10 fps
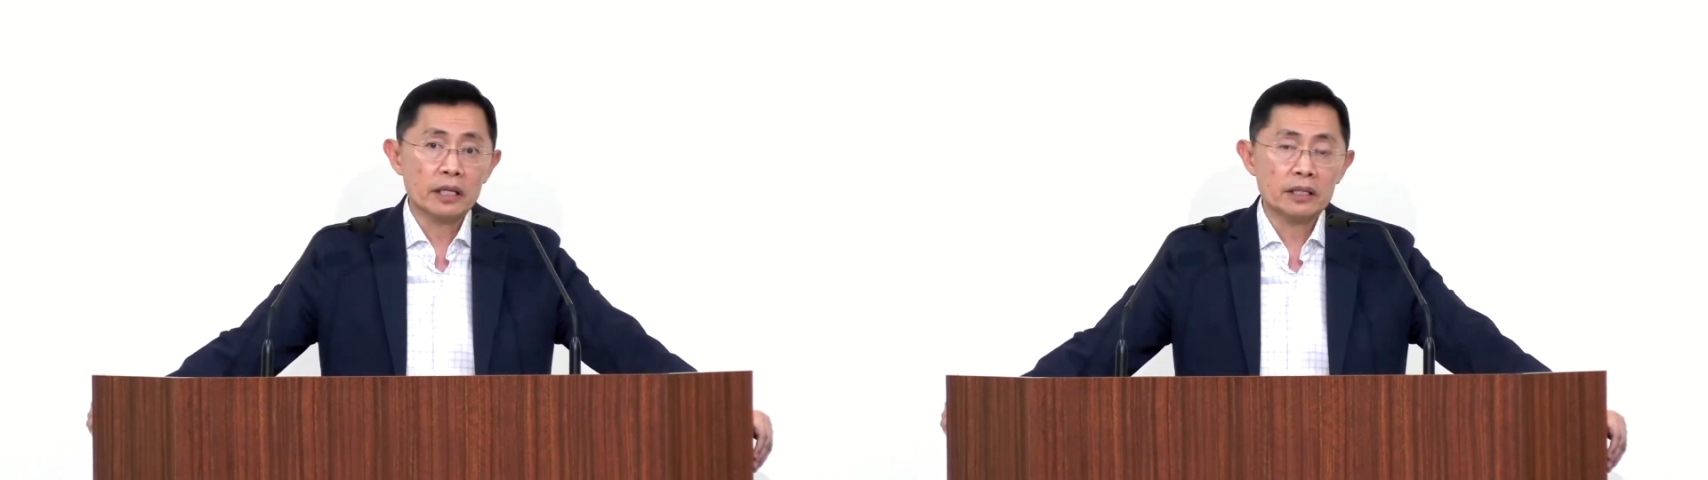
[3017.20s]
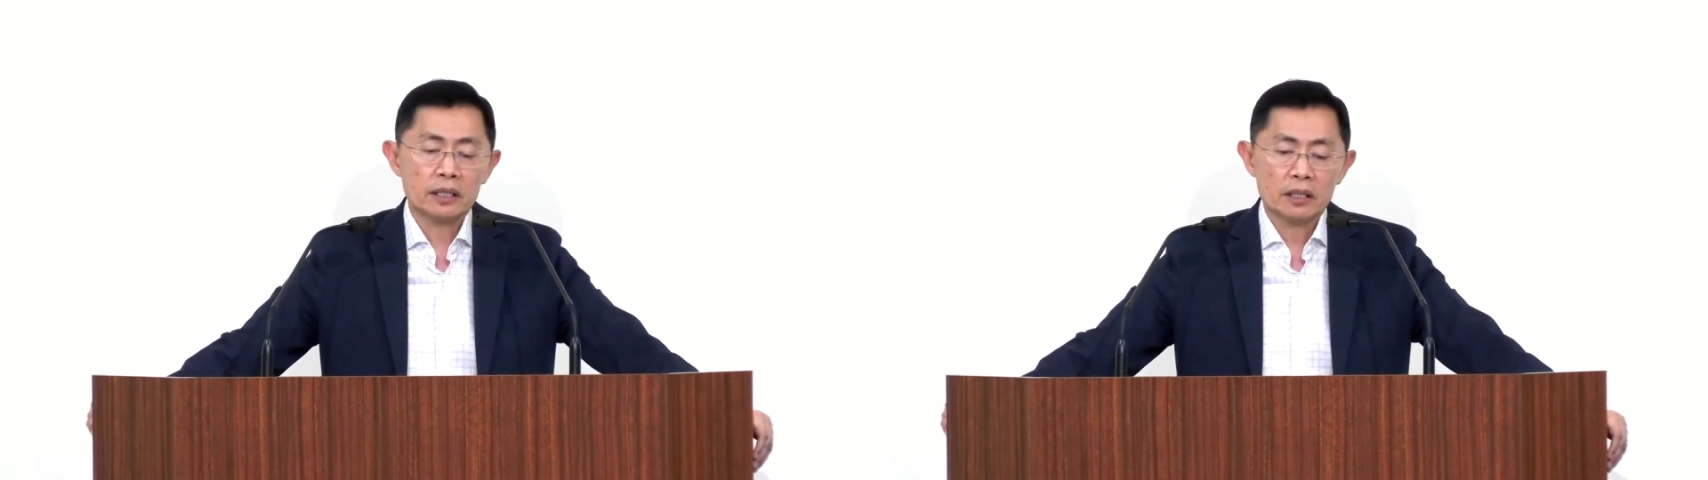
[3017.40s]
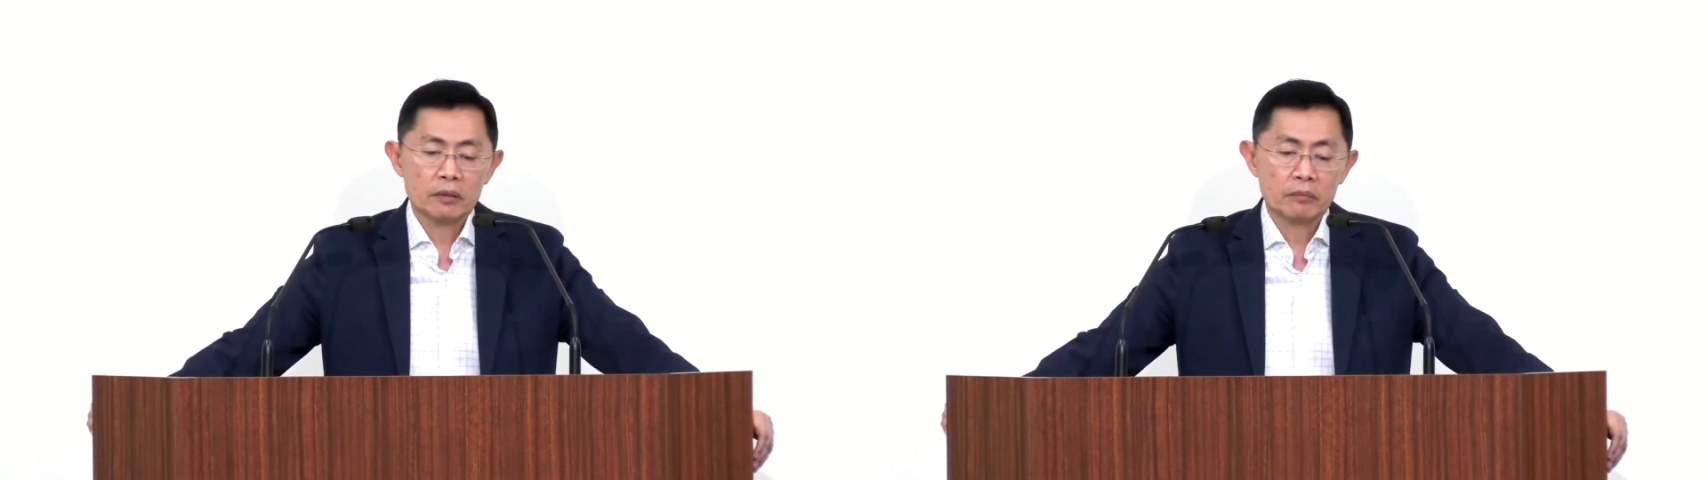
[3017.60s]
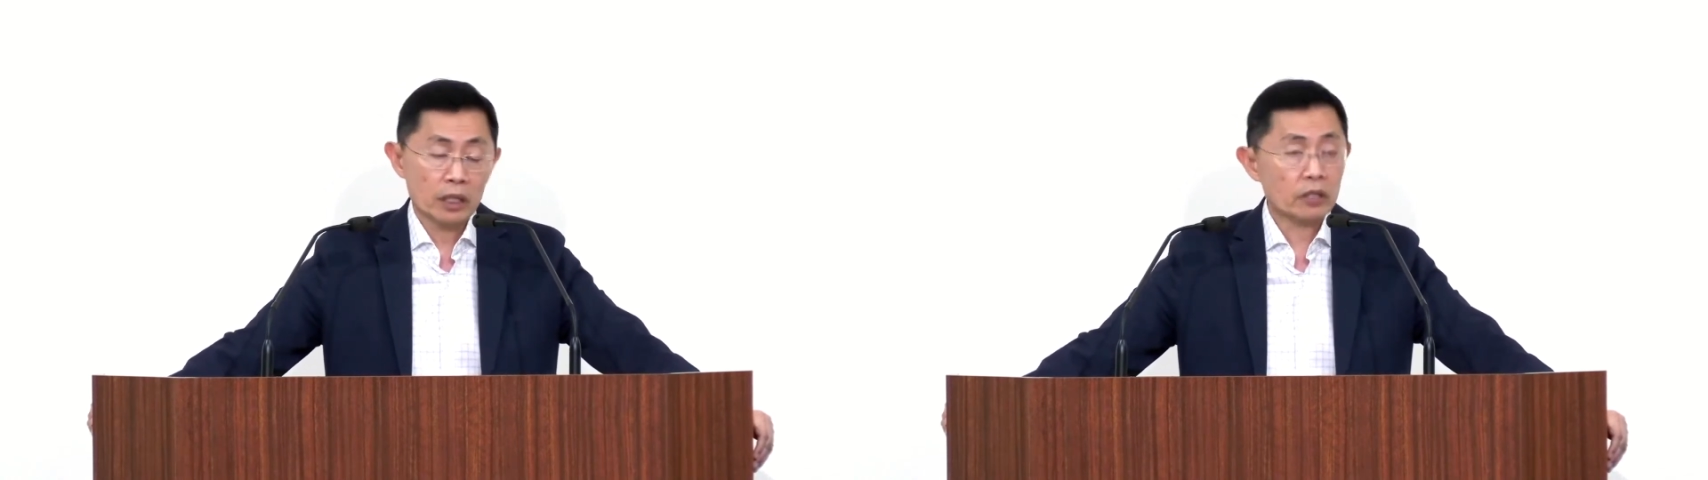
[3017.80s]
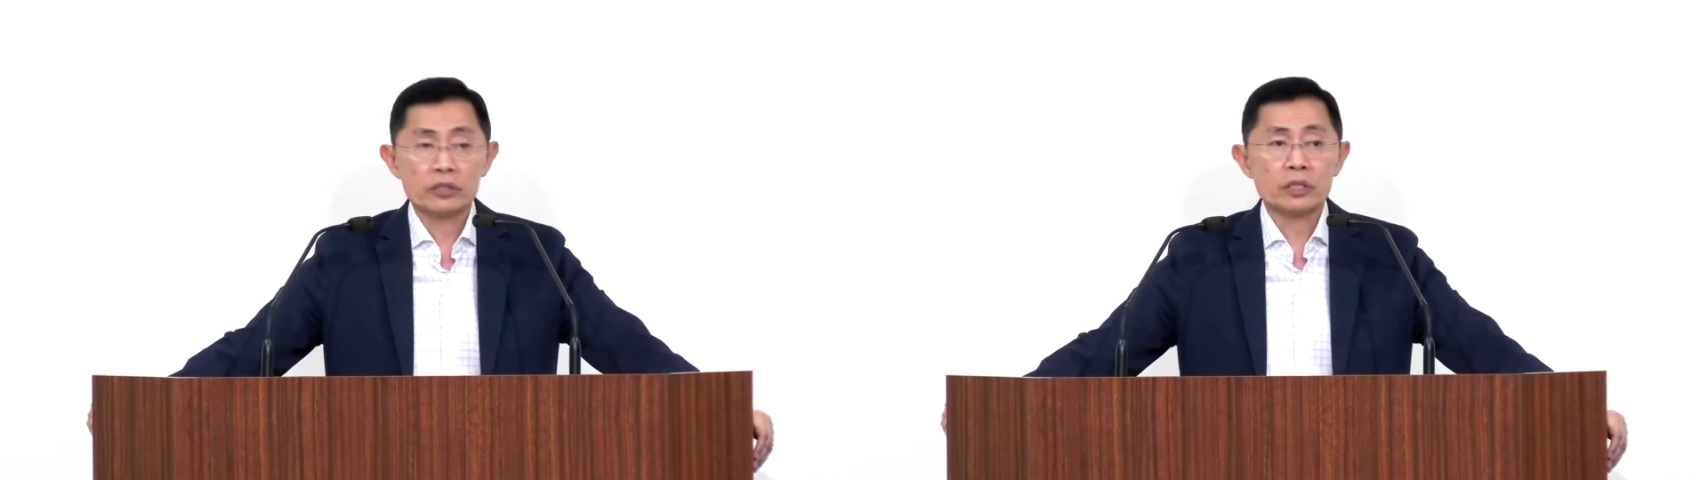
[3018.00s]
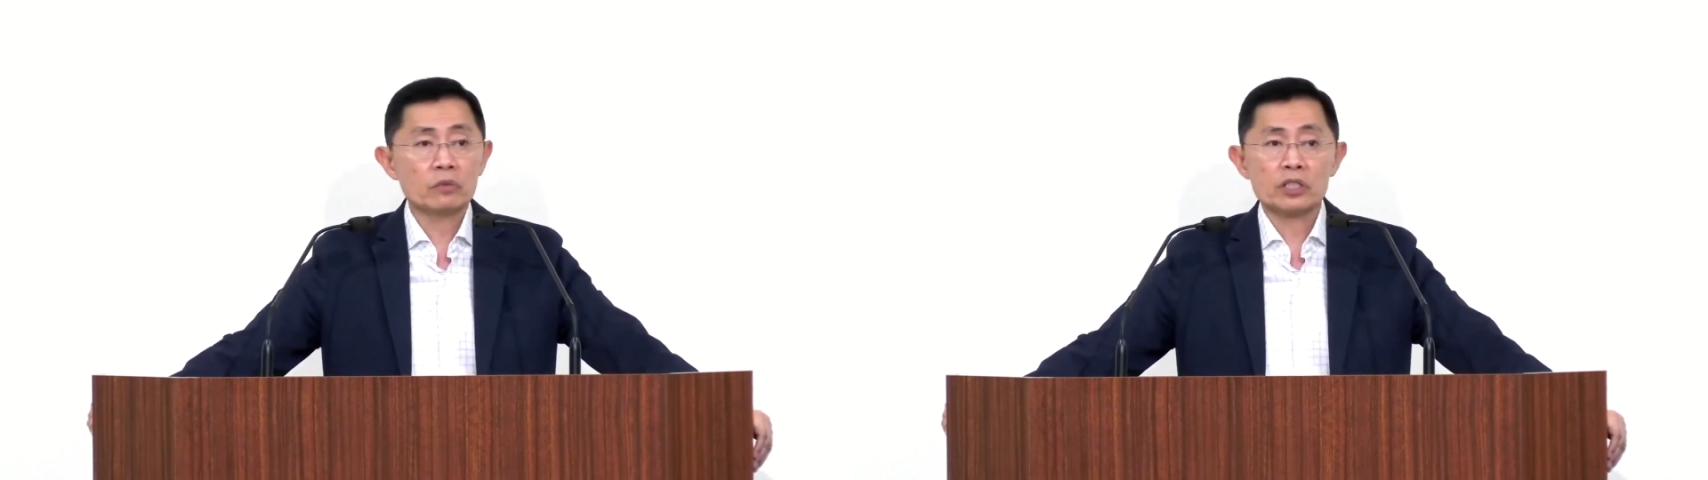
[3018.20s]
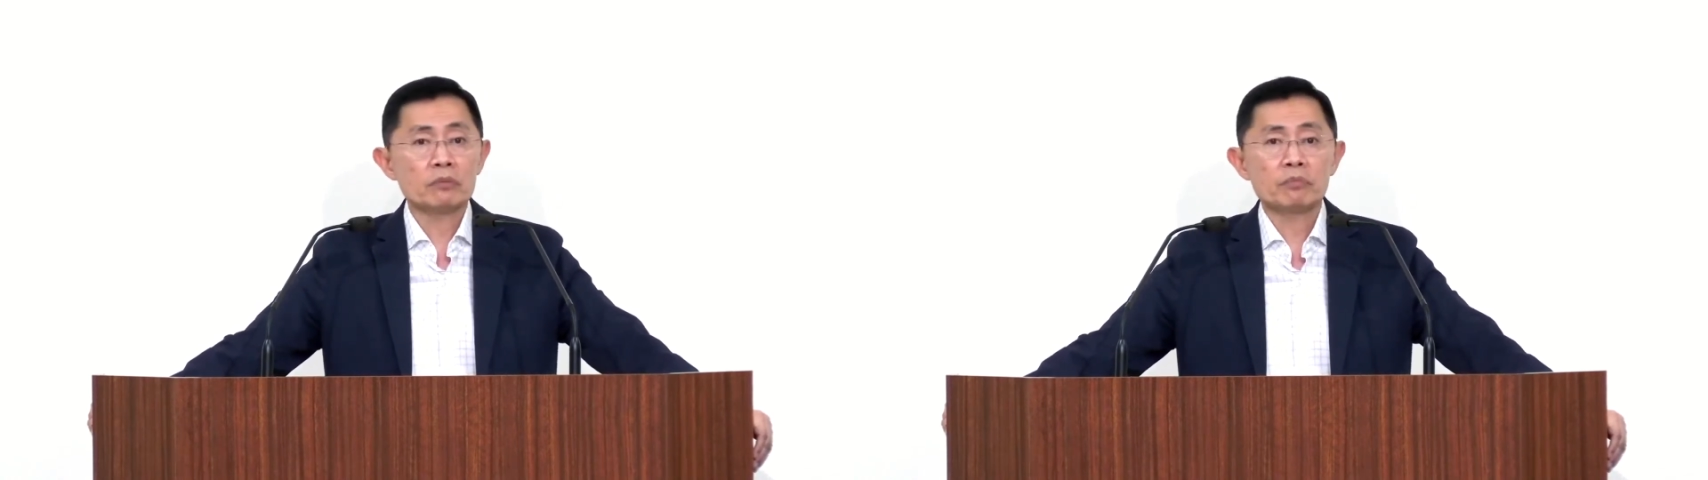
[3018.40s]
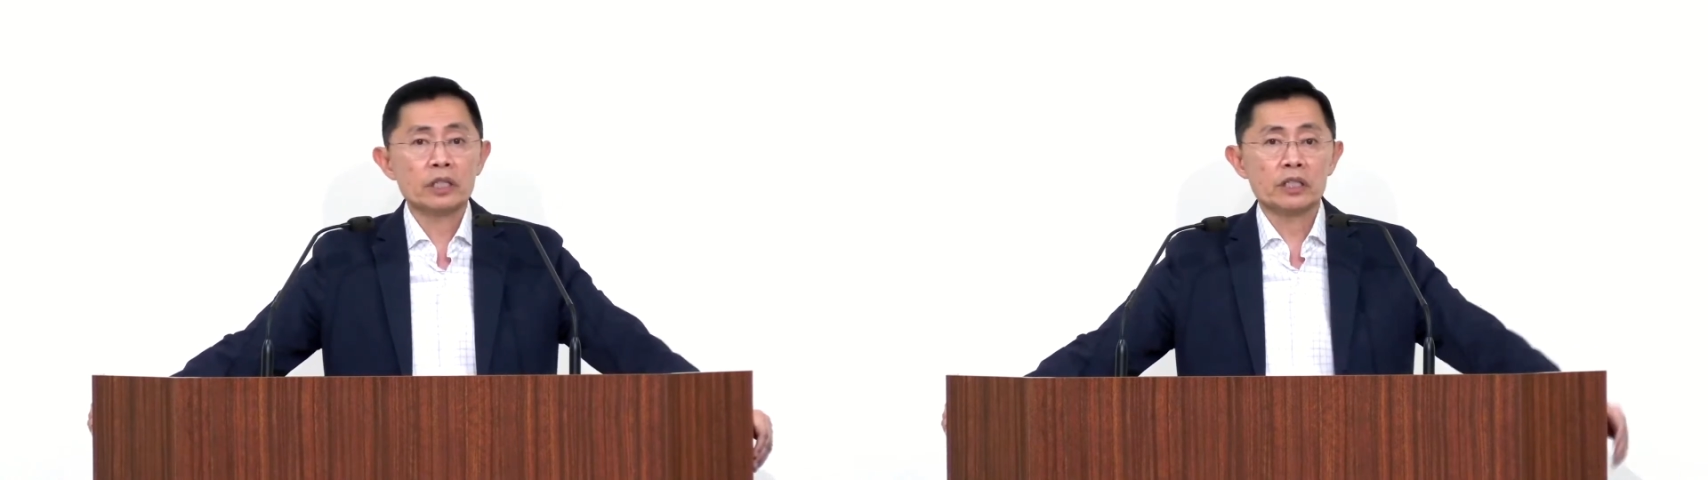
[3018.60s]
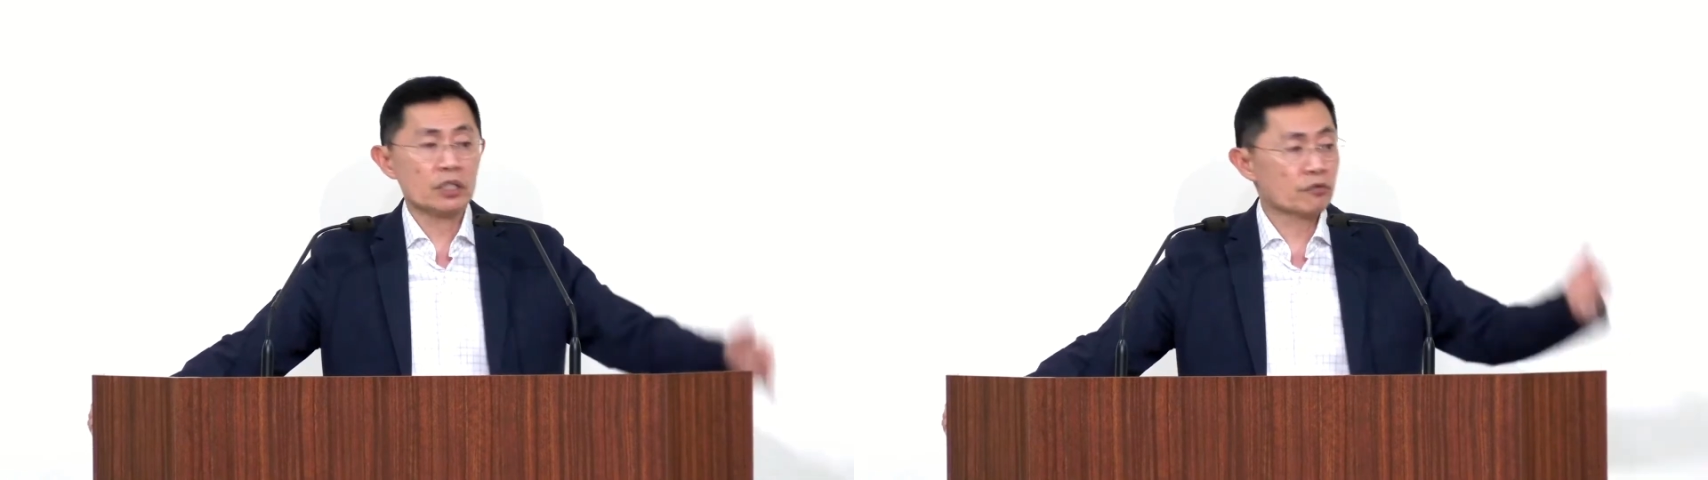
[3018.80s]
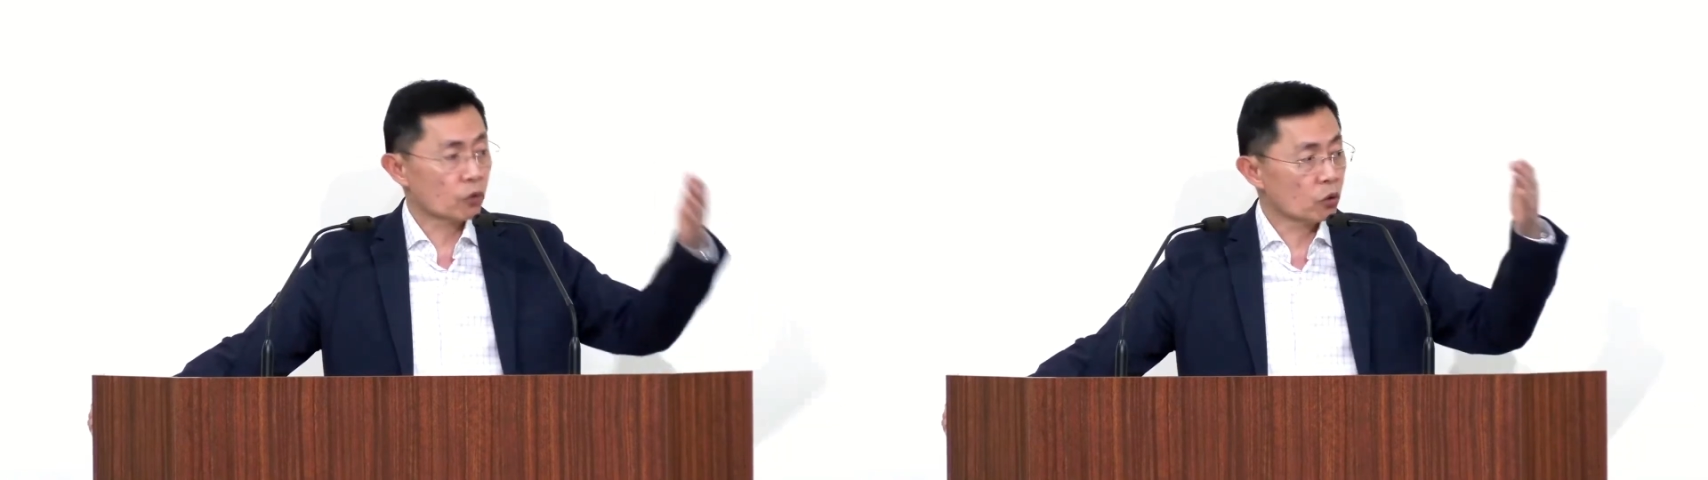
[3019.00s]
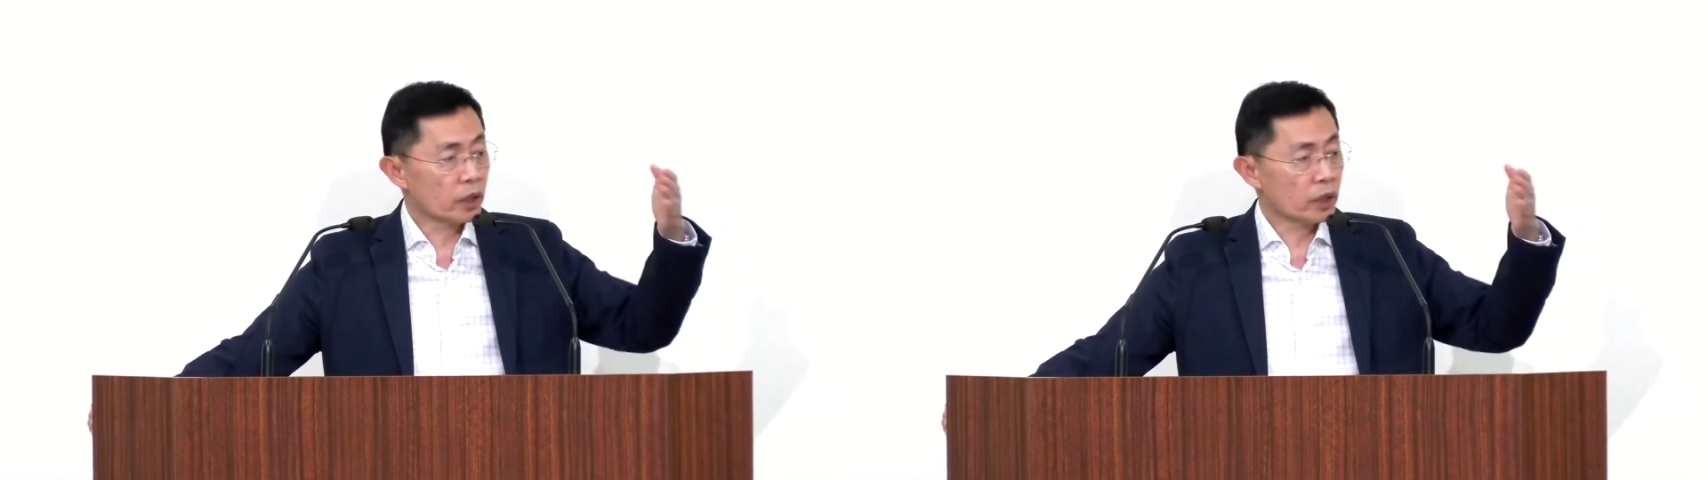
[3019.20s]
All right? But the Christian was simply just